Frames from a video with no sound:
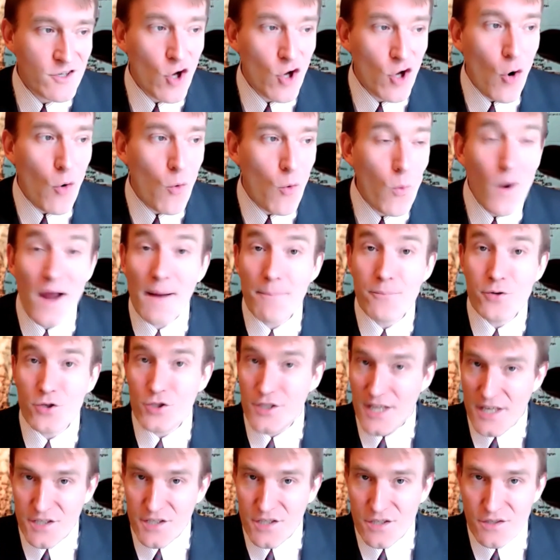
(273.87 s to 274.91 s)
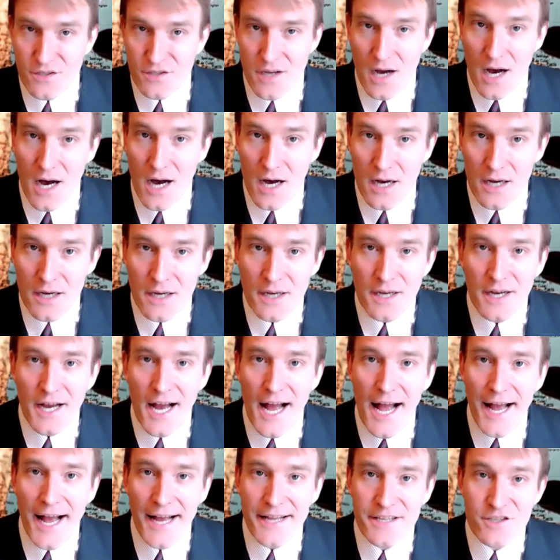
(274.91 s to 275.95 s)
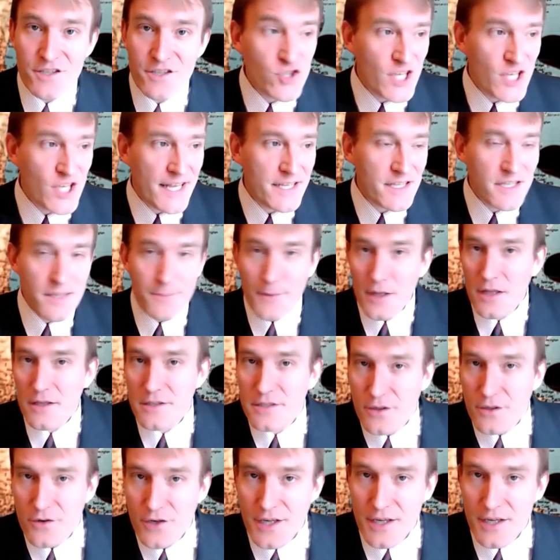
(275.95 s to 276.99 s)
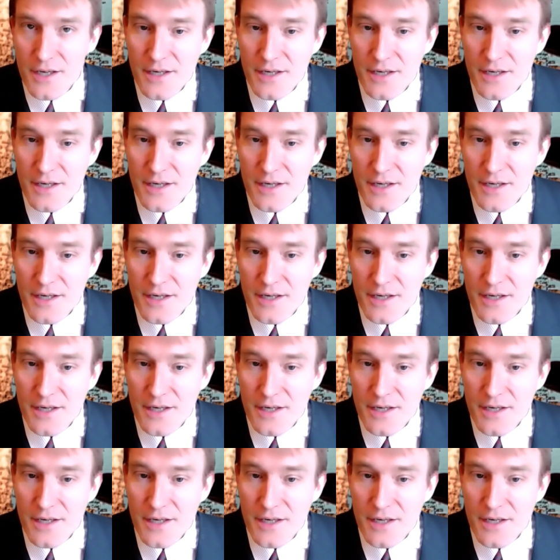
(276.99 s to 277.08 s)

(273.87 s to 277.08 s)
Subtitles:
know where protesters are and send the military.